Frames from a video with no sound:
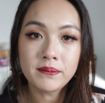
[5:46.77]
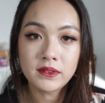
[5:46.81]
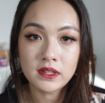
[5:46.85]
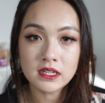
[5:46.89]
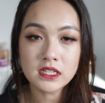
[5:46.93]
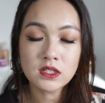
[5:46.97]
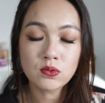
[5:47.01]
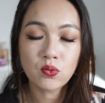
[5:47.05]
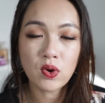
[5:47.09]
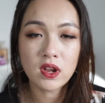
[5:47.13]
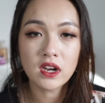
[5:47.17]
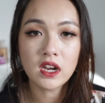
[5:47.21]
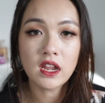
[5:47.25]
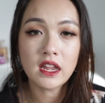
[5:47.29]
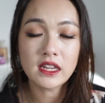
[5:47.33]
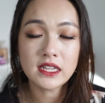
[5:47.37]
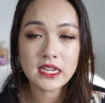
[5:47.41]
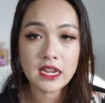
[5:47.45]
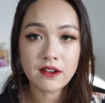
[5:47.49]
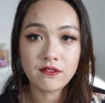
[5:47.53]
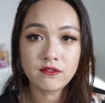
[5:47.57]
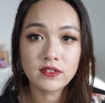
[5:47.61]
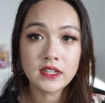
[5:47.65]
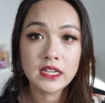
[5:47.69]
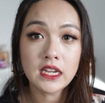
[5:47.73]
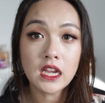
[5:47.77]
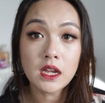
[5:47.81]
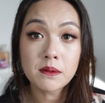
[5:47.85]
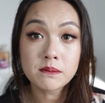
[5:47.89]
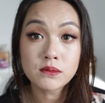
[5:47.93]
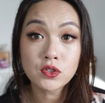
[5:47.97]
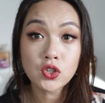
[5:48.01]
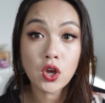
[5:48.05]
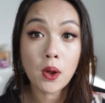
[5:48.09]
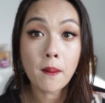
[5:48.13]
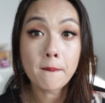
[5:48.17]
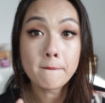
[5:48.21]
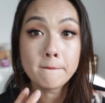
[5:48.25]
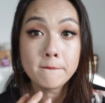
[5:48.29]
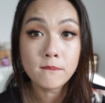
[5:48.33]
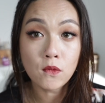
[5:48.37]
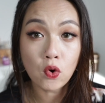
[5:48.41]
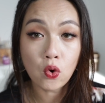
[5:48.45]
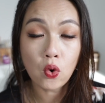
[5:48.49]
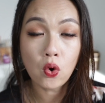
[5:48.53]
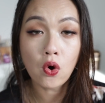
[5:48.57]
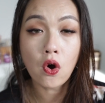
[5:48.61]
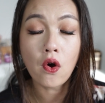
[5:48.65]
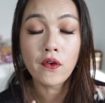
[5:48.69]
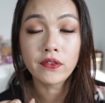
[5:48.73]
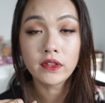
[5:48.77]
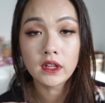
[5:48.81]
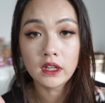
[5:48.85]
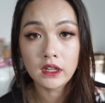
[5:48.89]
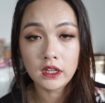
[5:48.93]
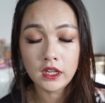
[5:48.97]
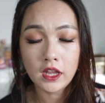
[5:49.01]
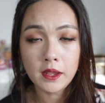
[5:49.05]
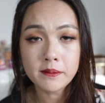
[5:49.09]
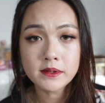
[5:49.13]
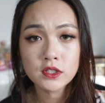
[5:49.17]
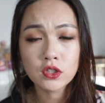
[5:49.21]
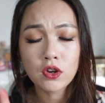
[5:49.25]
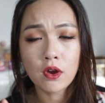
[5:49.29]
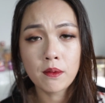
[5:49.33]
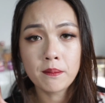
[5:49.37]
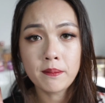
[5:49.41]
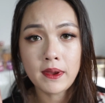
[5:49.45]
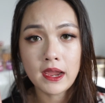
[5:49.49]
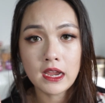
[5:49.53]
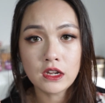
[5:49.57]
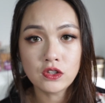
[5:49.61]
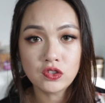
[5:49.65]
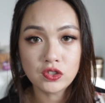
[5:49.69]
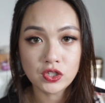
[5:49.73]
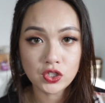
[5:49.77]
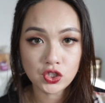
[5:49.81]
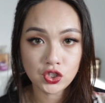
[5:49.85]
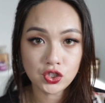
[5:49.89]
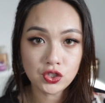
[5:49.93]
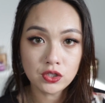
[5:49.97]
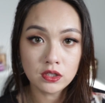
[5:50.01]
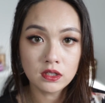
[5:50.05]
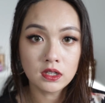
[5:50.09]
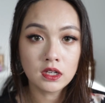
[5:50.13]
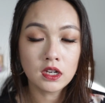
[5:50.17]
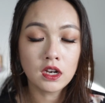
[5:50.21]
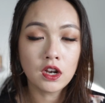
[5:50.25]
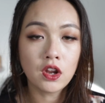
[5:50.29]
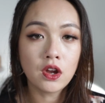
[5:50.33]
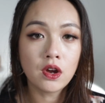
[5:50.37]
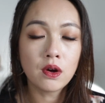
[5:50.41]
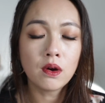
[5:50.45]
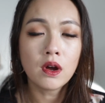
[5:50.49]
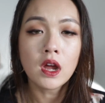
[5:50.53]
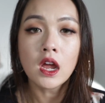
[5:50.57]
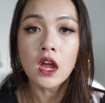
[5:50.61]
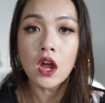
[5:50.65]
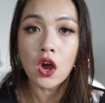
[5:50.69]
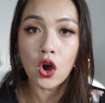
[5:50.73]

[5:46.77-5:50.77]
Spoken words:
this one definitely absorbs more on the lips compared to the Sugar Glow